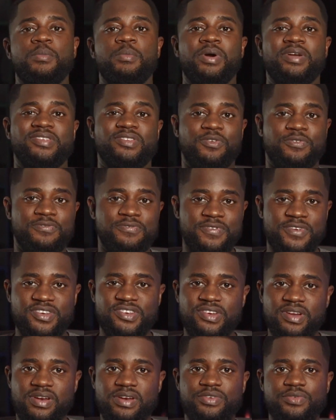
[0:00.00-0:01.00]
but it's
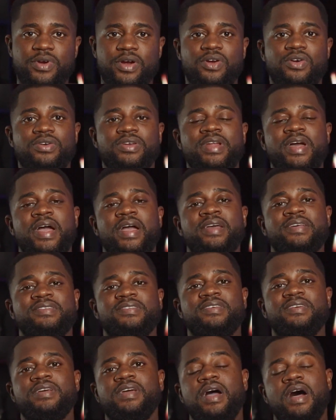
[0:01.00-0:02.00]
officially
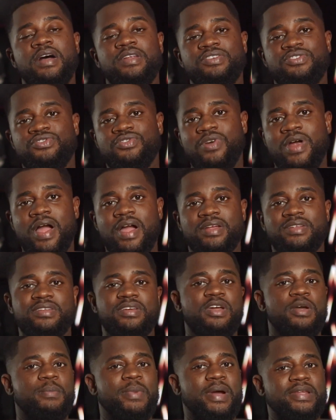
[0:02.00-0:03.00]
recognized and tracked
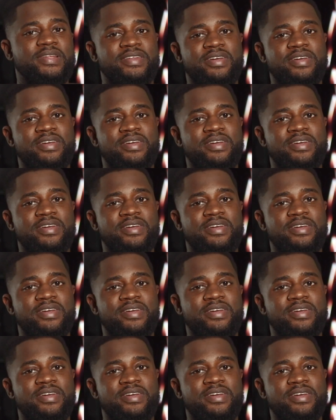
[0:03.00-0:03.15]
by